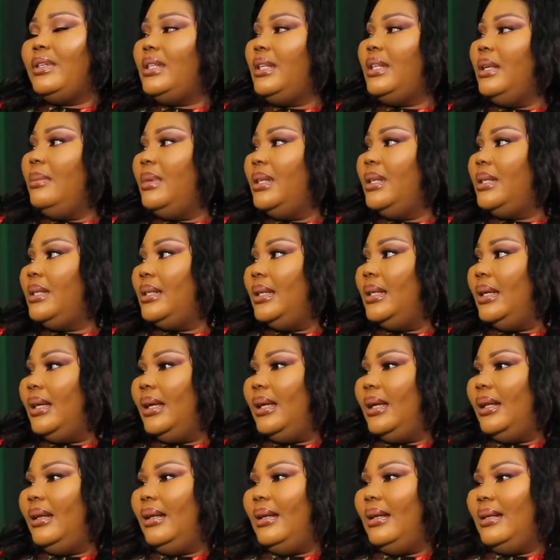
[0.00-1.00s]
If you see me
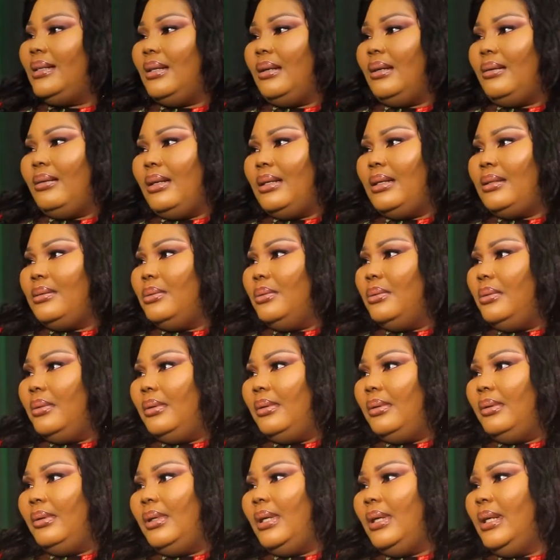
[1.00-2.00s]
singing a secular
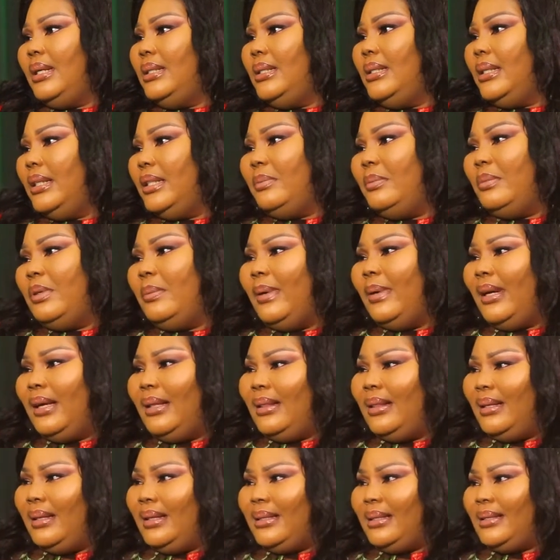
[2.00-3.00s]
song, you can't judge me
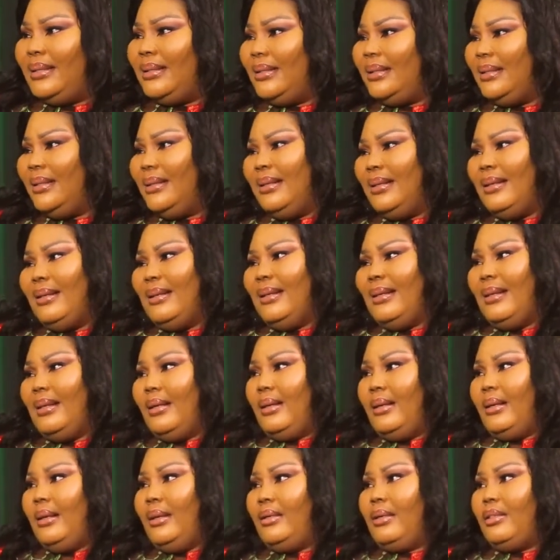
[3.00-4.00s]
by that.
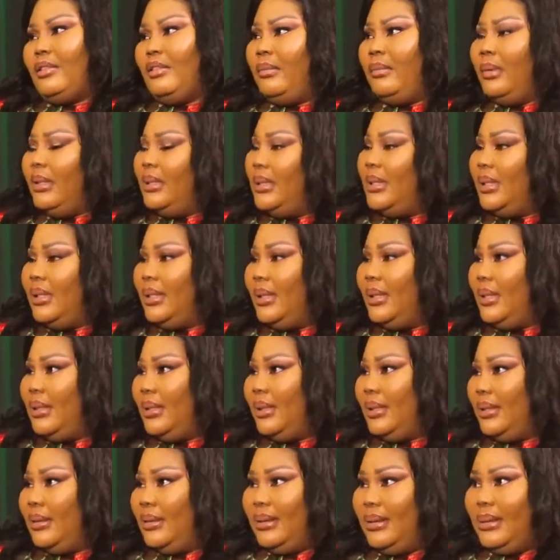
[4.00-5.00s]
Hey, as of man
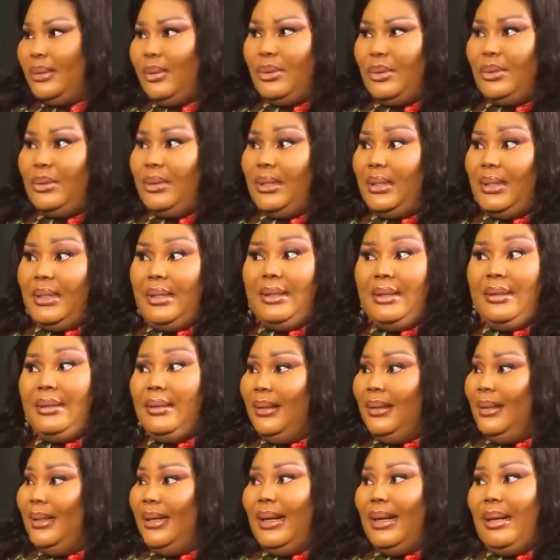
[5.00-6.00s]
singing a secular song,
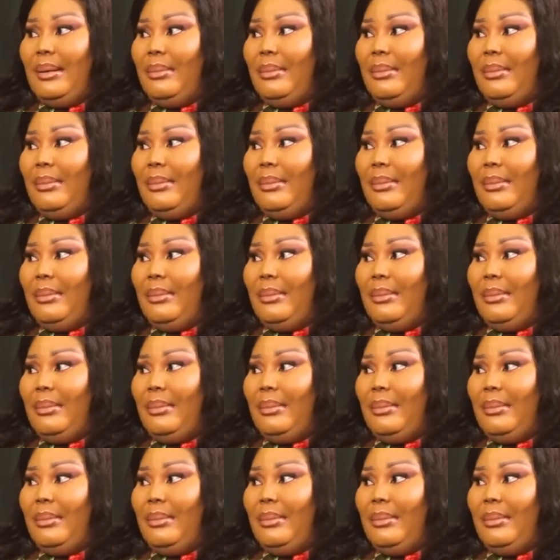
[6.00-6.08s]
say,